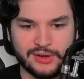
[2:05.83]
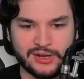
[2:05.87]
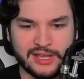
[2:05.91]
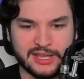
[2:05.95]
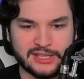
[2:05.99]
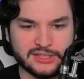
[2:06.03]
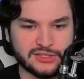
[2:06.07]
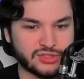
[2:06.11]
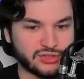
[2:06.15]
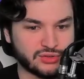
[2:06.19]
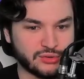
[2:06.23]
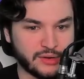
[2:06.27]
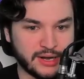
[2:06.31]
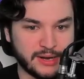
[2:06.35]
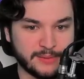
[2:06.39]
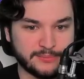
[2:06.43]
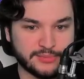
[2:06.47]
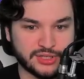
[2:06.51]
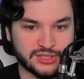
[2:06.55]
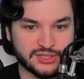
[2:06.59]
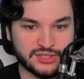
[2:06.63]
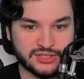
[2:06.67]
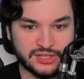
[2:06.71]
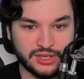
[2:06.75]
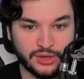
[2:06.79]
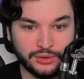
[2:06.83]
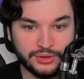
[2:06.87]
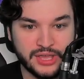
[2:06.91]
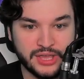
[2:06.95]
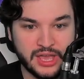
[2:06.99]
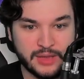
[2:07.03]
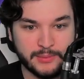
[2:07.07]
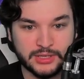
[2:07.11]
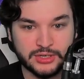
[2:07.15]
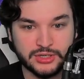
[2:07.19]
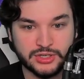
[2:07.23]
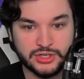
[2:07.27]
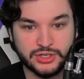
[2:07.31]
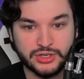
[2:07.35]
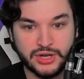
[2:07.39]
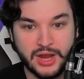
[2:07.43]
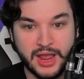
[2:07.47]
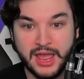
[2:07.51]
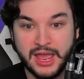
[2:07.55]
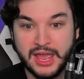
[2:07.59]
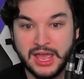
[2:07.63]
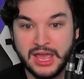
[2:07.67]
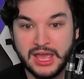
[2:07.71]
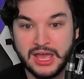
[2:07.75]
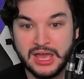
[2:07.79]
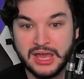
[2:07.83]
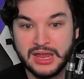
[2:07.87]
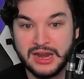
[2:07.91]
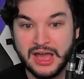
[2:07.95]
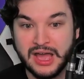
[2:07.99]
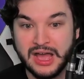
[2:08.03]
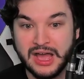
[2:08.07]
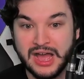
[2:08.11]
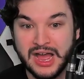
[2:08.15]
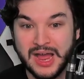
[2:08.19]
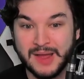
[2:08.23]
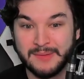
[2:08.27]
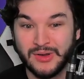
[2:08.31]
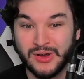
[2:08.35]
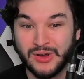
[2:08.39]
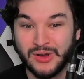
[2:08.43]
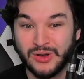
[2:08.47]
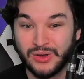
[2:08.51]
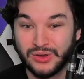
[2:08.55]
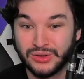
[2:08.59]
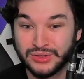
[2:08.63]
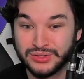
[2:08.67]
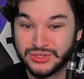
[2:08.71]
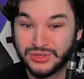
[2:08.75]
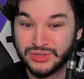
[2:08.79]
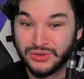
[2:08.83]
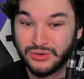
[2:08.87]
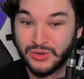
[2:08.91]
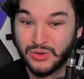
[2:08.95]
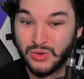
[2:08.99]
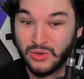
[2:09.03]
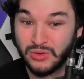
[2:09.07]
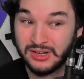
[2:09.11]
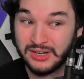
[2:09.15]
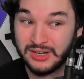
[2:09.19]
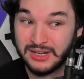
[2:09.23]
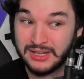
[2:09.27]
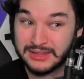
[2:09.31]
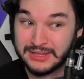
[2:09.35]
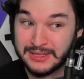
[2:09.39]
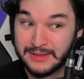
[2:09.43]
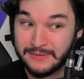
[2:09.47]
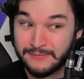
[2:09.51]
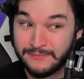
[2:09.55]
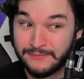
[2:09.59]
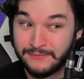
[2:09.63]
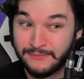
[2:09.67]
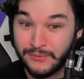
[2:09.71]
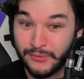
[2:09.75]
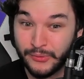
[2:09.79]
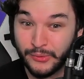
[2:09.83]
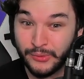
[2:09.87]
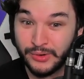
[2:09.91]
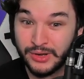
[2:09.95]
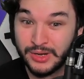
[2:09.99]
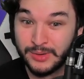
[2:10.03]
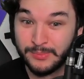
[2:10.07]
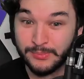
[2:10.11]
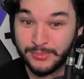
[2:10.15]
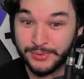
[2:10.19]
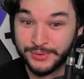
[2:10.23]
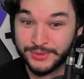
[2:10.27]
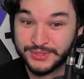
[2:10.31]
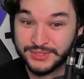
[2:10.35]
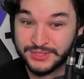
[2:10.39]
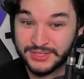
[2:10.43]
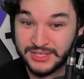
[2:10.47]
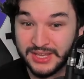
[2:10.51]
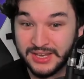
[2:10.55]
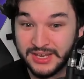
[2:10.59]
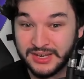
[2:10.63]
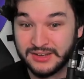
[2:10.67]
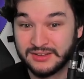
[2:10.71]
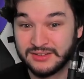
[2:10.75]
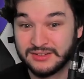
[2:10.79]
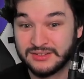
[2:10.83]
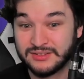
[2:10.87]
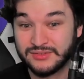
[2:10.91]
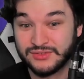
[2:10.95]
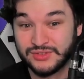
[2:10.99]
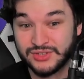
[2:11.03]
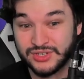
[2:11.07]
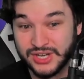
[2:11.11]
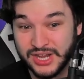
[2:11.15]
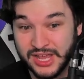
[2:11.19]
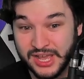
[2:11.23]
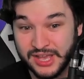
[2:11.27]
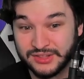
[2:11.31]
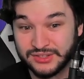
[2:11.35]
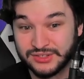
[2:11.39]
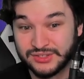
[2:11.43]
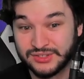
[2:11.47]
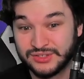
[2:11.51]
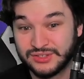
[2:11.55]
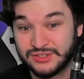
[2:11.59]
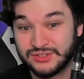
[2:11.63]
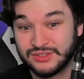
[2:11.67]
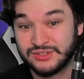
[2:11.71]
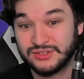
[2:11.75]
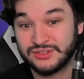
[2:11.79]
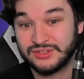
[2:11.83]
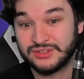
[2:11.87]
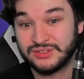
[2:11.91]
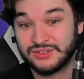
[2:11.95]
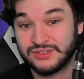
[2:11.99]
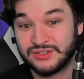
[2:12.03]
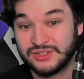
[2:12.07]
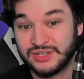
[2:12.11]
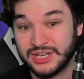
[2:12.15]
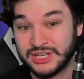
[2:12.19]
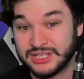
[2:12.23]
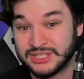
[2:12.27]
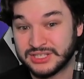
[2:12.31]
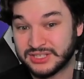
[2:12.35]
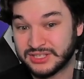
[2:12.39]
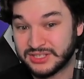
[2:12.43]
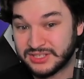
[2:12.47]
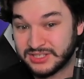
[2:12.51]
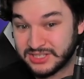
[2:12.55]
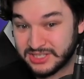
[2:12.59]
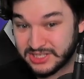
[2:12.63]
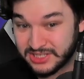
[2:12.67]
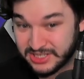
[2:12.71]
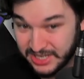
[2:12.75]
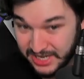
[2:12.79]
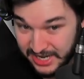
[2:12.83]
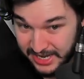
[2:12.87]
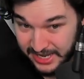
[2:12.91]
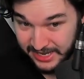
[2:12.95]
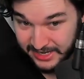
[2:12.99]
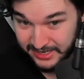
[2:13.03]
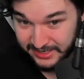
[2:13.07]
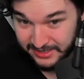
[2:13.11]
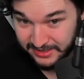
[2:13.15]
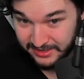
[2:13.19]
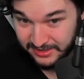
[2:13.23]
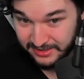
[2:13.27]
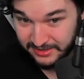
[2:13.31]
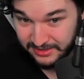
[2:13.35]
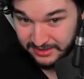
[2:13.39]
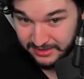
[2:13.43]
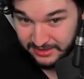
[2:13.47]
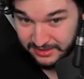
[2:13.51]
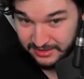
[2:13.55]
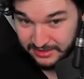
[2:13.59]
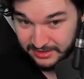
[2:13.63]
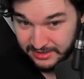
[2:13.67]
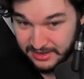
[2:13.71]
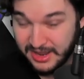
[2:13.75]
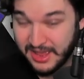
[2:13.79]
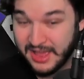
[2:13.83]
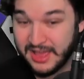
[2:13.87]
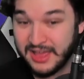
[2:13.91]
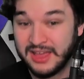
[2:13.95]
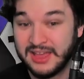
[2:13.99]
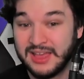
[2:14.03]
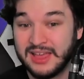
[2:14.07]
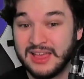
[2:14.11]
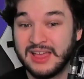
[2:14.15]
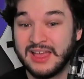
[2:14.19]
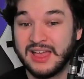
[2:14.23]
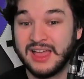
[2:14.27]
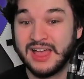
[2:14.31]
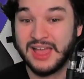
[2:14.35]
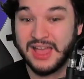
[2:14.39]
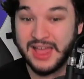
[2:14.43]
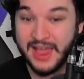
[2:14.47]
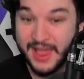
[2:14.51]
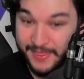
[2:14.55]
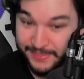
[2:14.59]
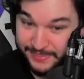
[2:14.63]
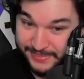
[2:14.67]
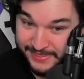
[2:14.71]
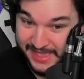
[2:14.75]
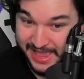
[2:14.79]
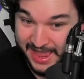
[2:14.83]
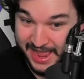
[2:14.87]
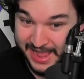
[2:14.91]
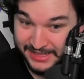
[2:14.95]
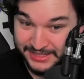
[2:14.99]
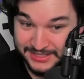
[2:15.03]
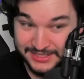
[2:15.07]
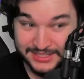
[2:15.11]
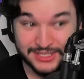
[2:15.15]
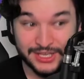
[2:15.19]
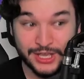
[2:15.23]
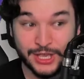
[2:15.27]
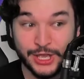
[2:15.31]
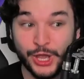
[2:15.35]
get straight up just skill damage, and I'm also going to get that 40% chance to stun. And that's